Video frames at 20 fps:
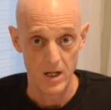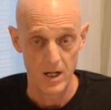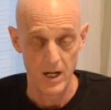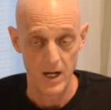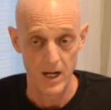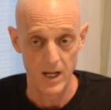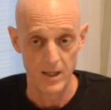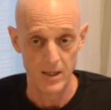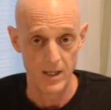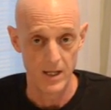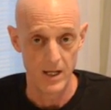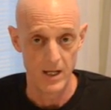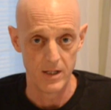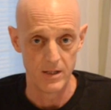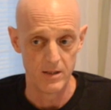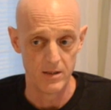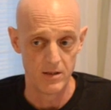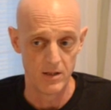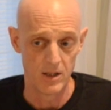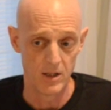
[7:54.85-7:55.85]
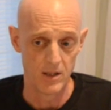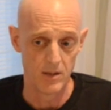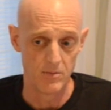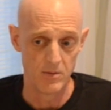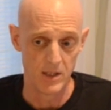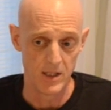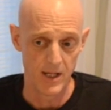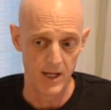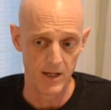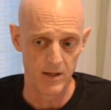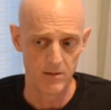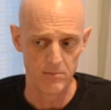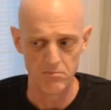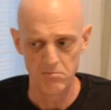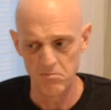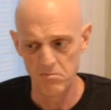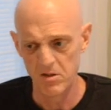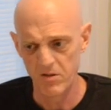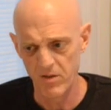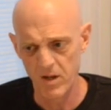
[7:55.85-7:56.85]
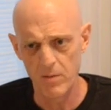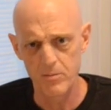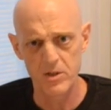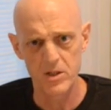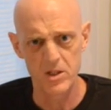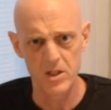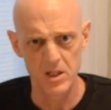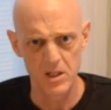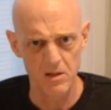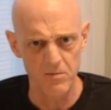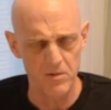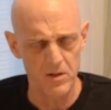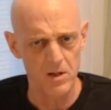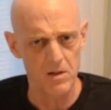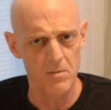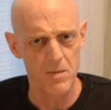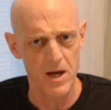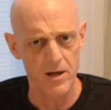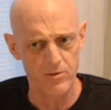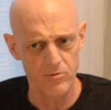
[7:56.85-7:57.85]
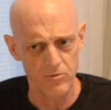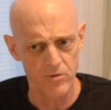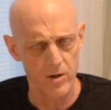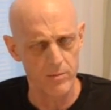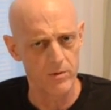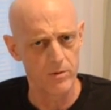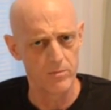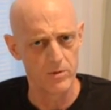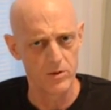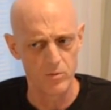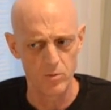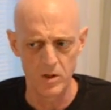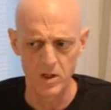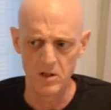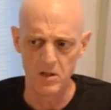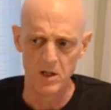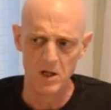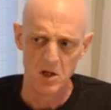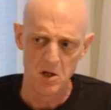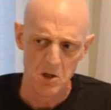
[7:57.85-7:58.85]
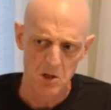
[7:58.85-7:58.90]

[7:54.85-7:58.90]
and then um, he had a, developed a significant amount of tremor between